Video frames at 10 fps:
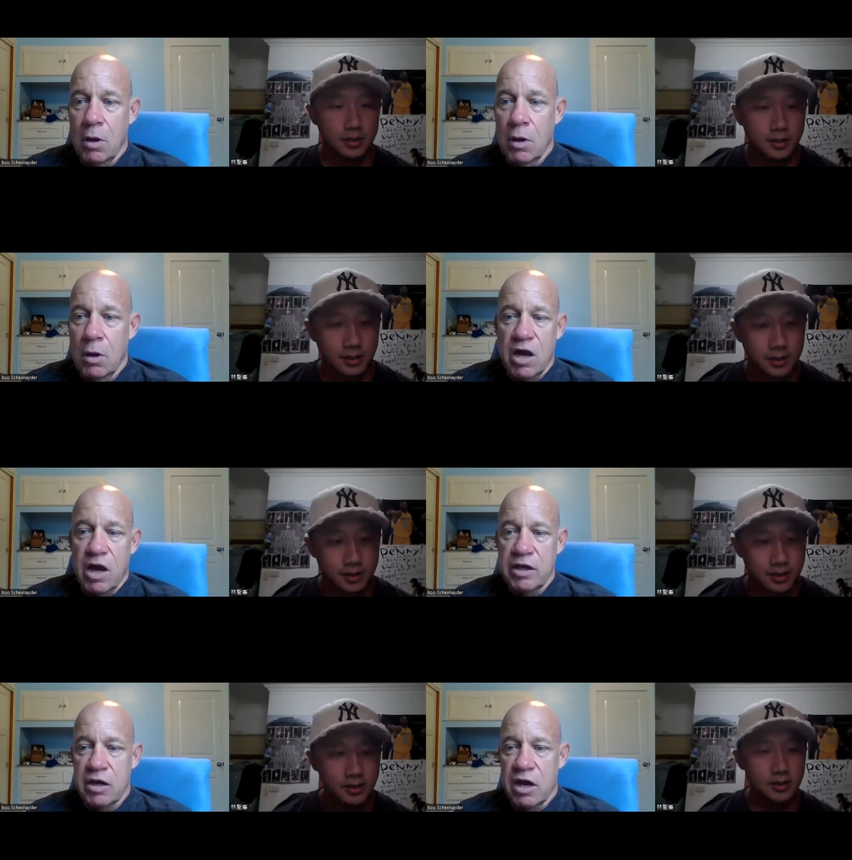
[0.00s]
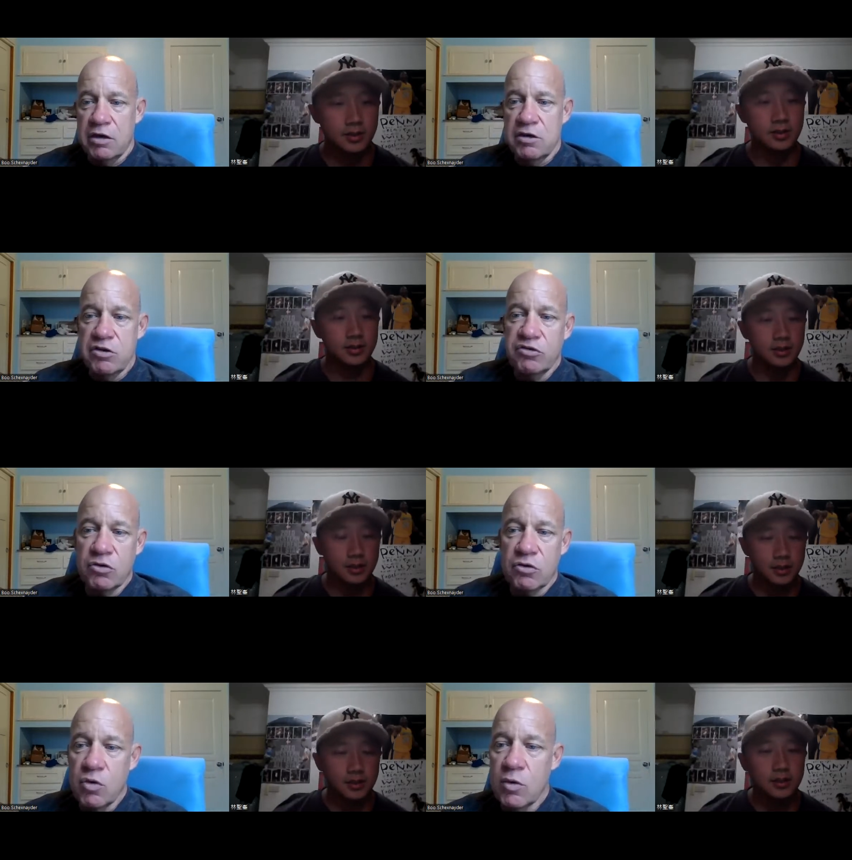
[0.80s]
Speaker 1: Yeah, I, I
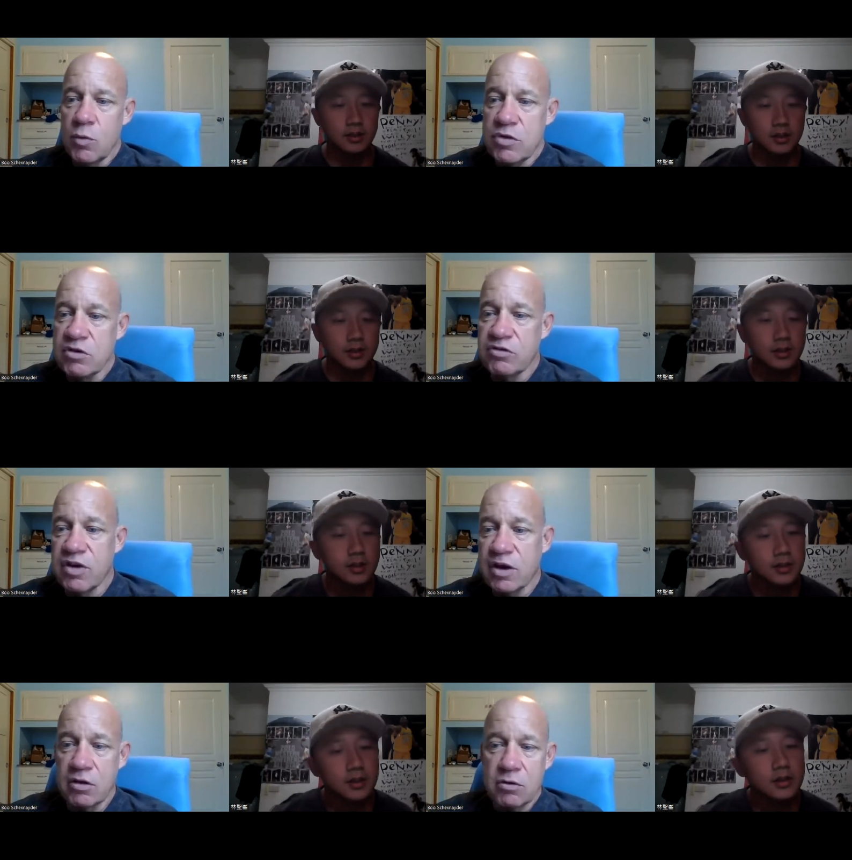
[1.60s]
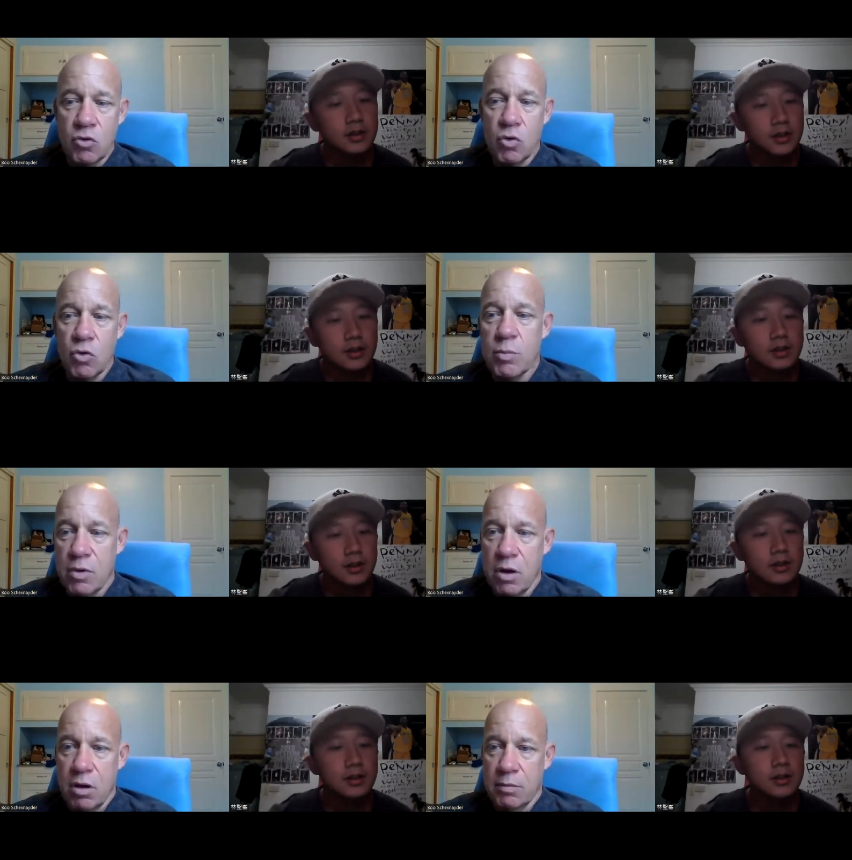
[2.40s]
disagree with the second group.
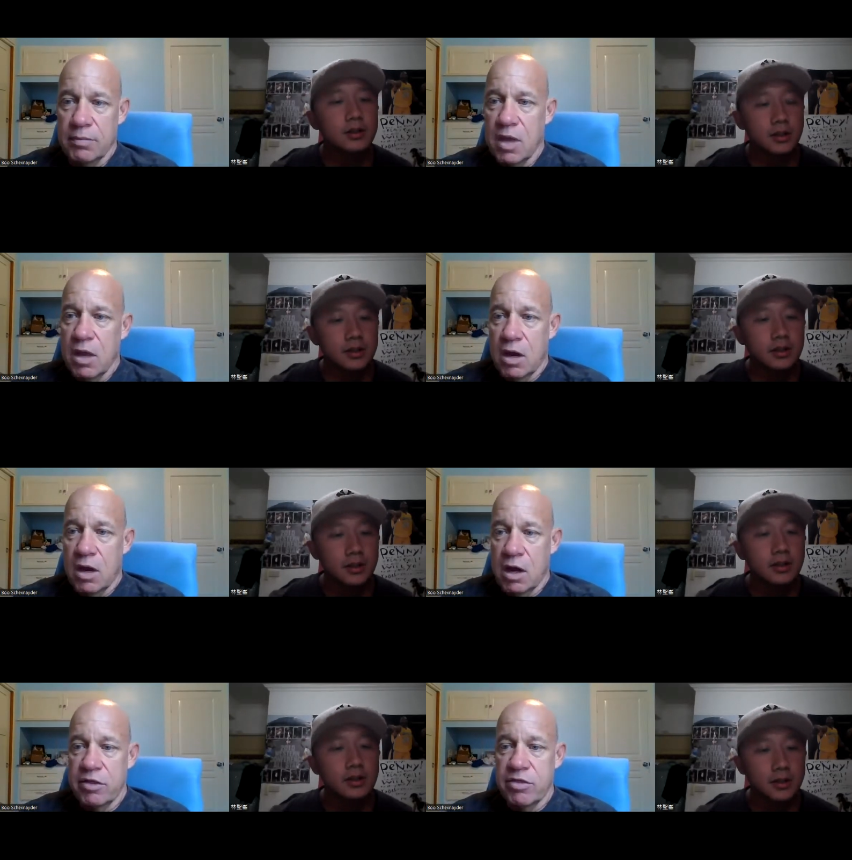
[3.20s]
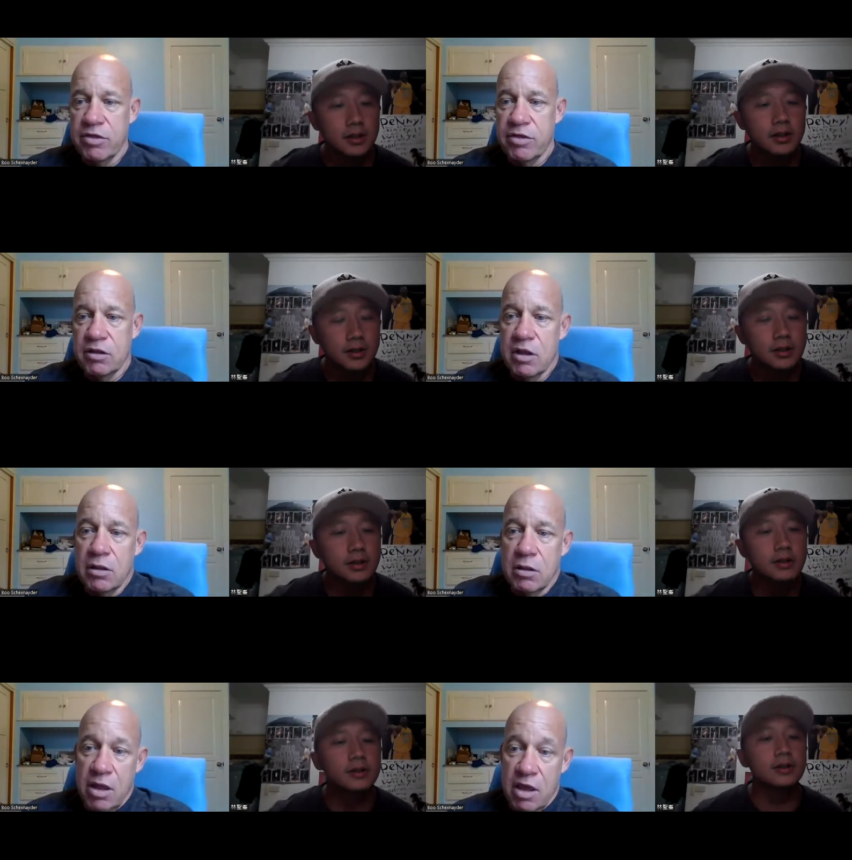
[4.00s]
Um, I think that
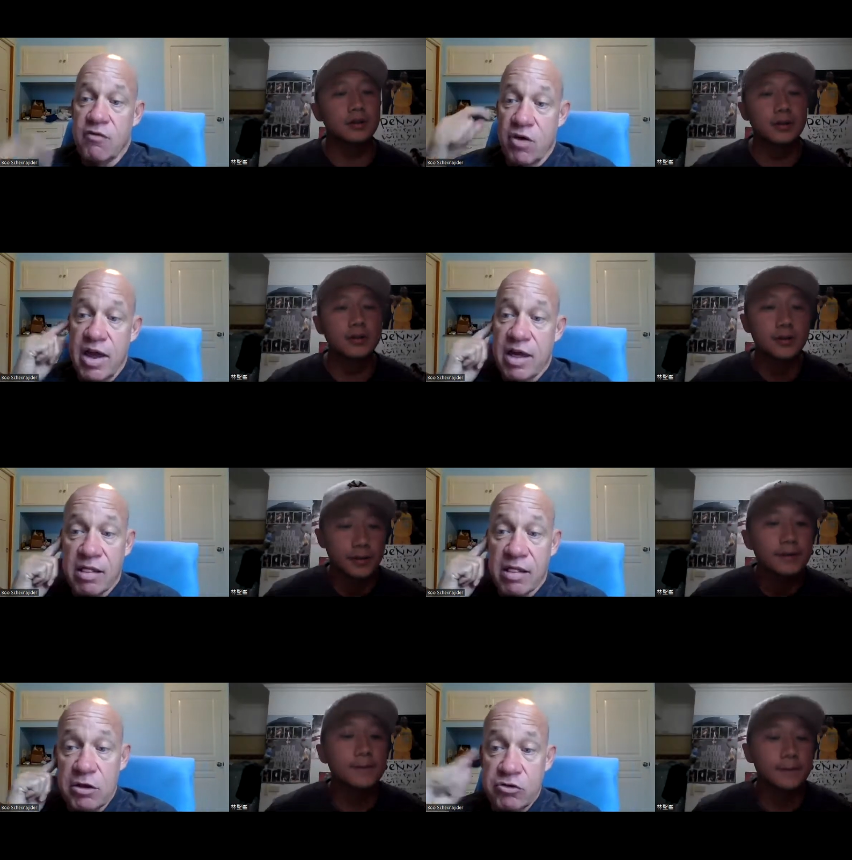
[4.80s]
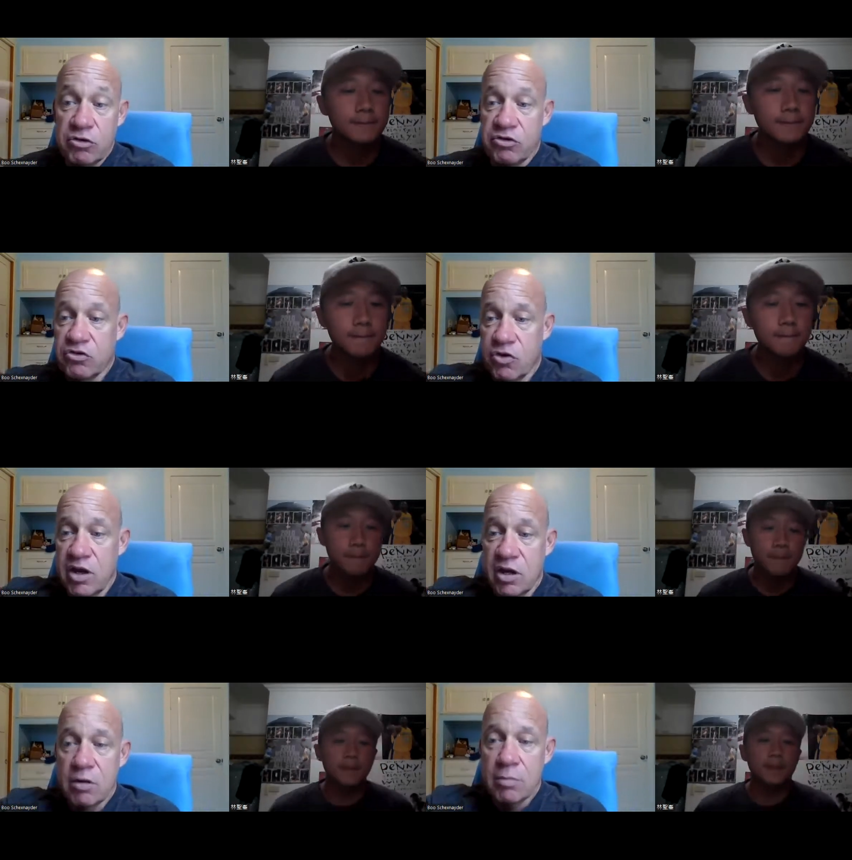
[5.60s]
every athlete should
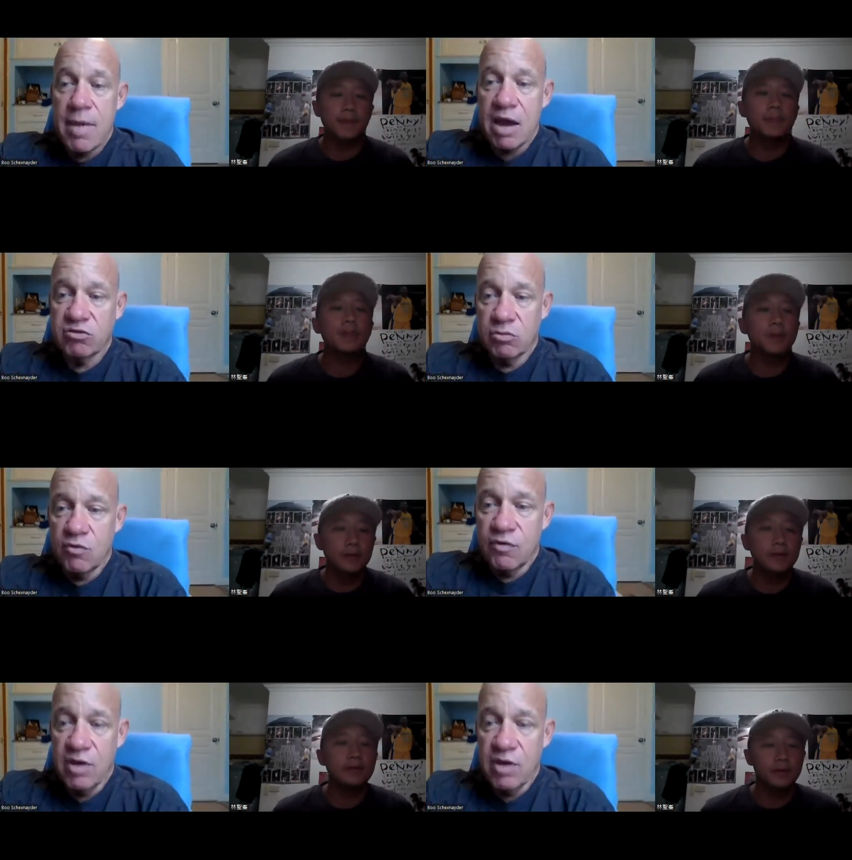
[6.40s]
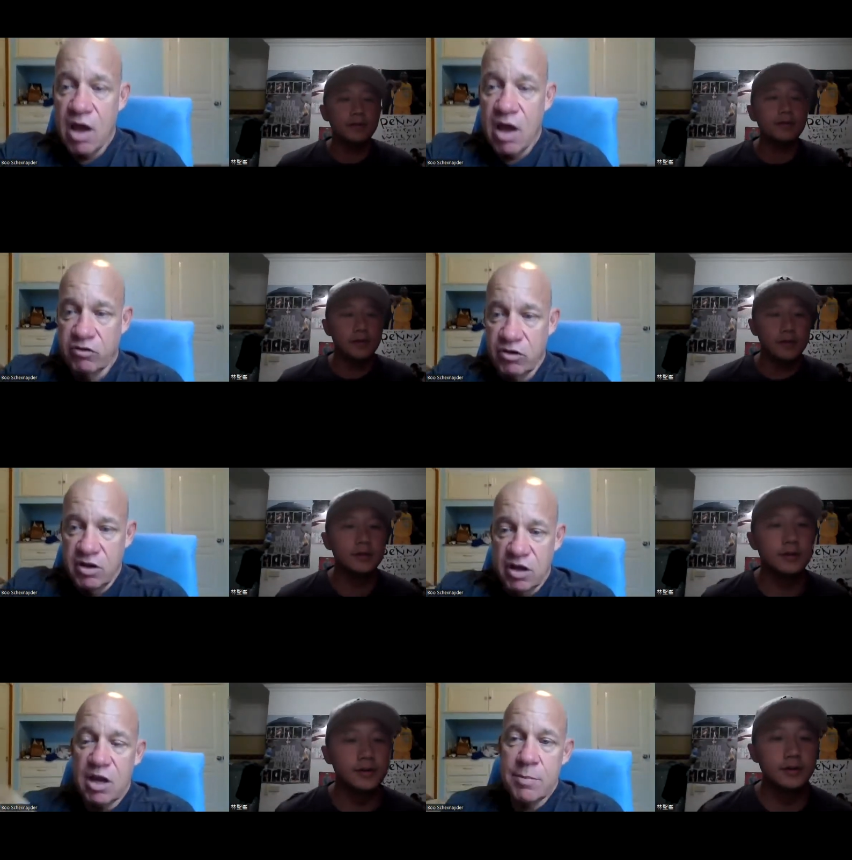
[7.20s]
train maximal
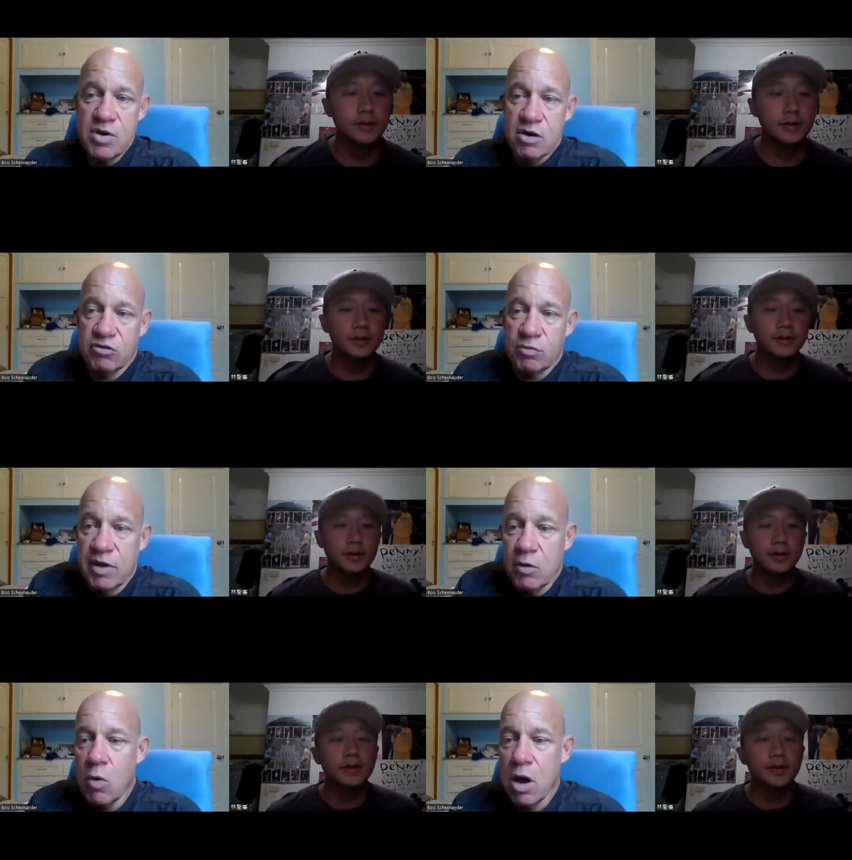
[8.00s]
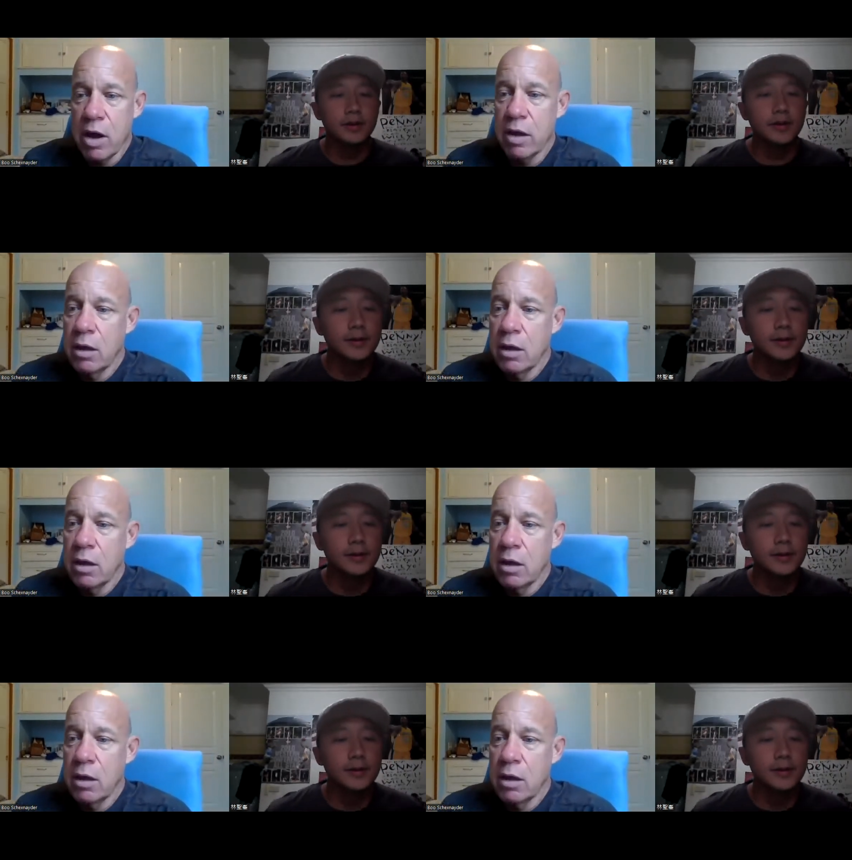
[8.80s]
velocity, and let me explain why.